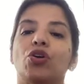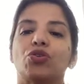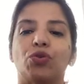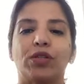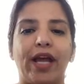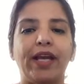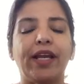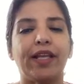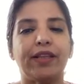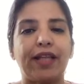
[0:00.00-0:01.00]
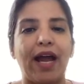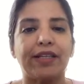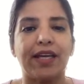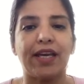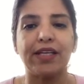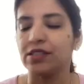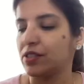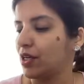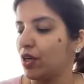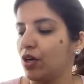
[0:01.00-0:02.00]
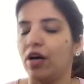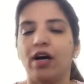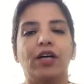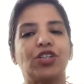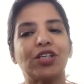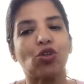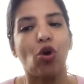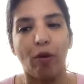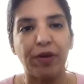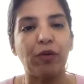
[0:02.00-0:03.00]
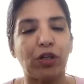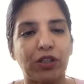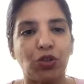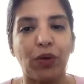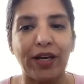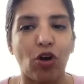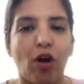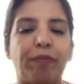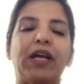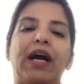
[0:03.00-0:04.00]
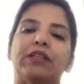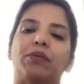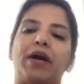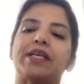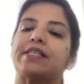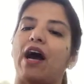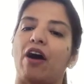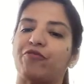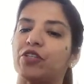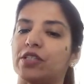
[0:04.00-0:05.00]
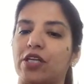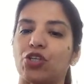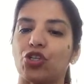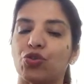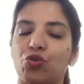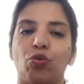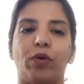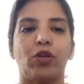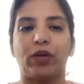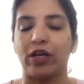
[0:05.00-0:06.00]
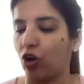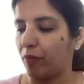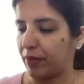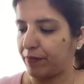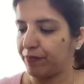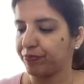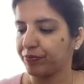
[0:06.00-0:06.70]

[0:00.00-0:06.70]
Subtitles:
So then in that case, just copy what you can copy. Otherwise, after the session is over, you can copy.